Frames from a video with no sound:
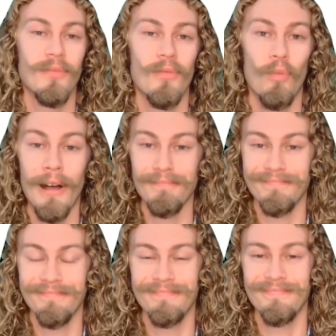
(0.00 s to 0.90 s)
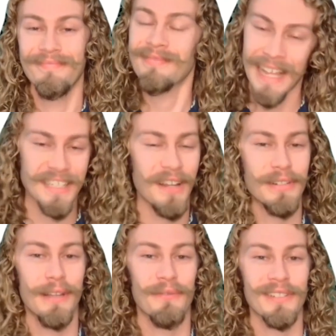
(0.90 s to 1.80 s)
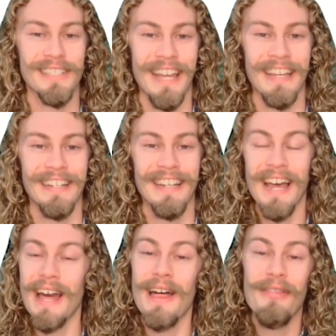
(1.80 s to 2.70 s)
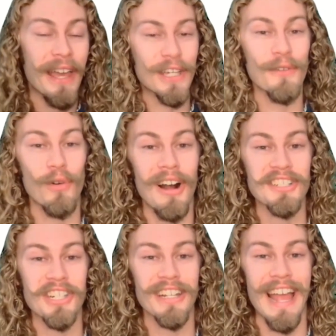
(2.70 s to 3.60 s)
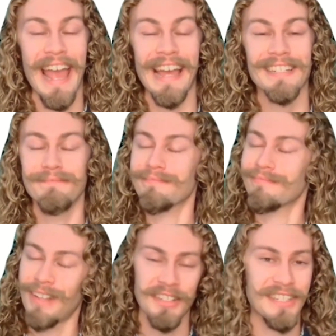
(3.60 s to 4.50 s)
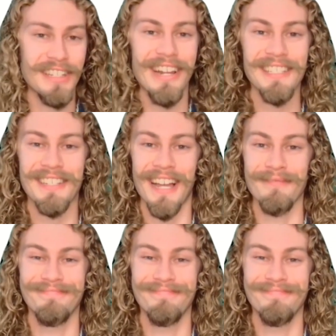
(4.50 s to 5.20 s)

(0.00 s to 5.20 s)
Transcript: Well, that's everything for today. Thank you for watching, and I'll see you next time.